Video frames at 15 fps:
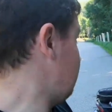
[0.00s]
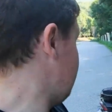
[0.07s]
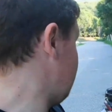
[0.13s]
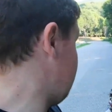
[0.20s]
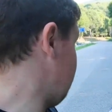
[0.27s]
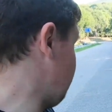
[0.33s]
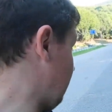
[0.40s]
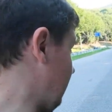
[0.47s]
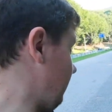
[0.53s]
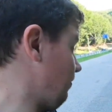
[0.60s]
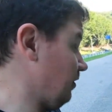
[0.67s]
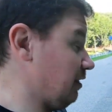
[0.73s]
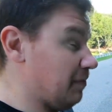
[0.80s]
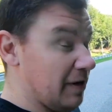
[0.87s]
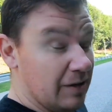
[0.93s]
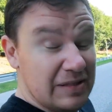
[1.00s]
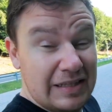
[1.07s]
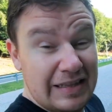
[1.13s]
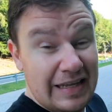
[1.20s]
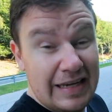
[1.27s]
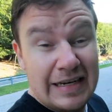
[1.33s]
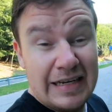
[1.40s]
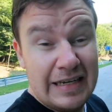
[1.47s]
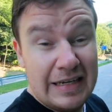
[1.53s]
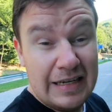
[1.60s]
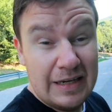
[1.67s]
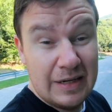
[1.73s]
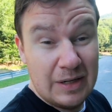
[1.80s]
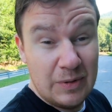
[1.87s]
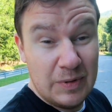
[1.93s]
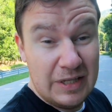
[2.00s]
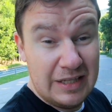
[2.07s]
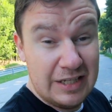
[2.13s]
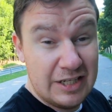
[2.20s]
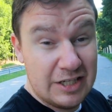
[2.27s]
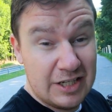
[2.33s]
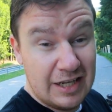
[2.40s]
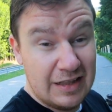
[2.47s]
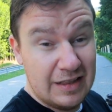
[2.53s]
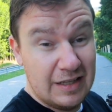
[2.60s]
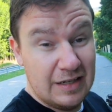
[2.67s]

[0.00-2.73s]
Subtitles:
like, okay, what about the nanny? Will it shut